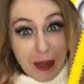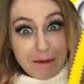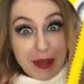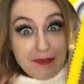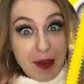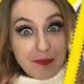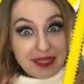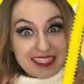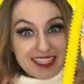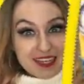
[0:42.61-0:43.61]
my
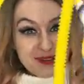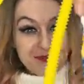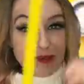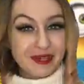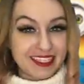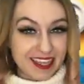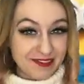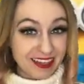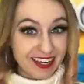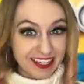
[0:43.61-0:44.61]
poppet tube because I
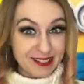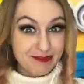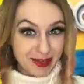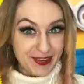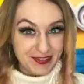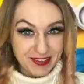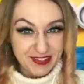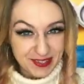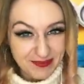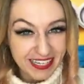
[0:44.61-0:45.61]
feel like it's perfect for
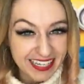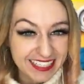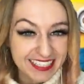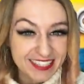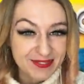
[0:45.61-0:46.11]
the Minions.